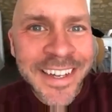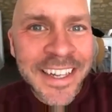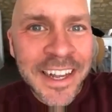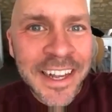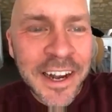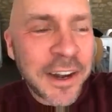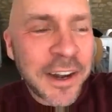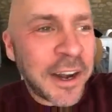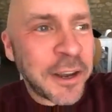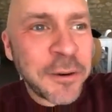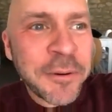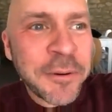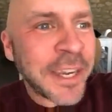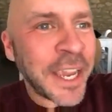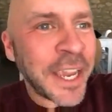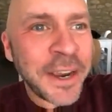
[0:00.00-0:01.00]
I don't
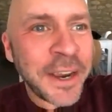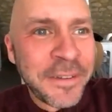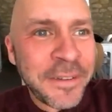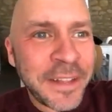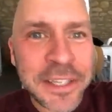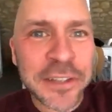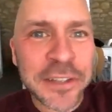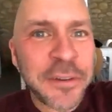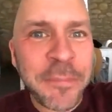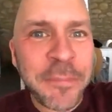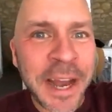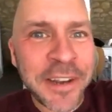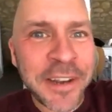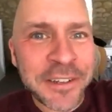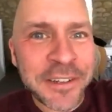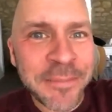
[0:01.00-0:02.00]
care, that doesn't matter
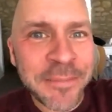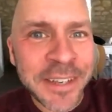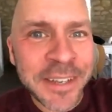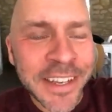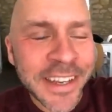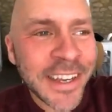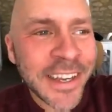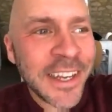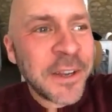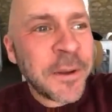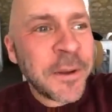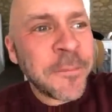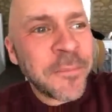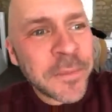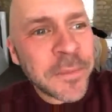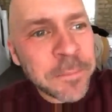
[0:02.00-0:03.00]
to me.
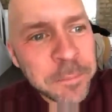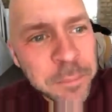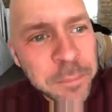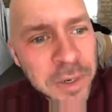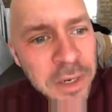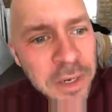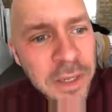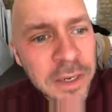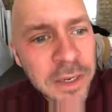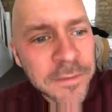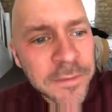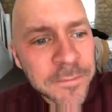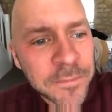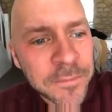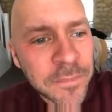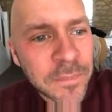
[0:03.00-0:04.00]
But
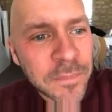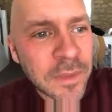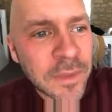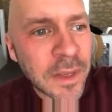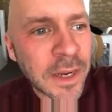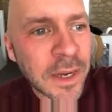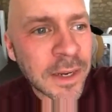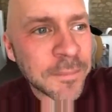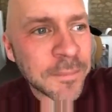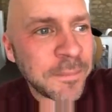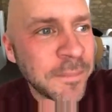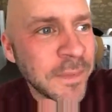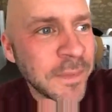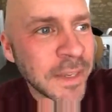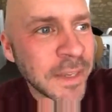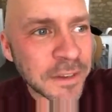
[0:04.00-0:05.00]

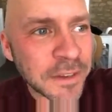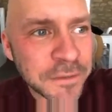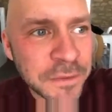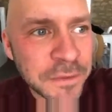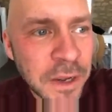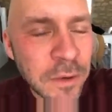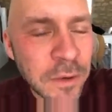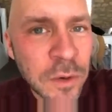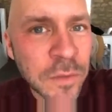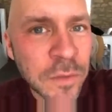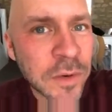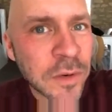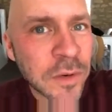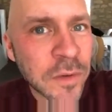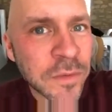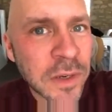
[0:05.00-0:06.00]
man, I've found over and
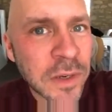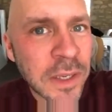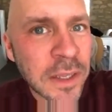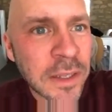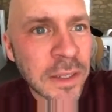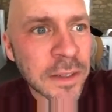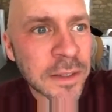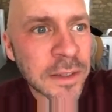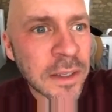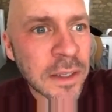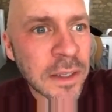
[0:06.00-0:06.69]
over again that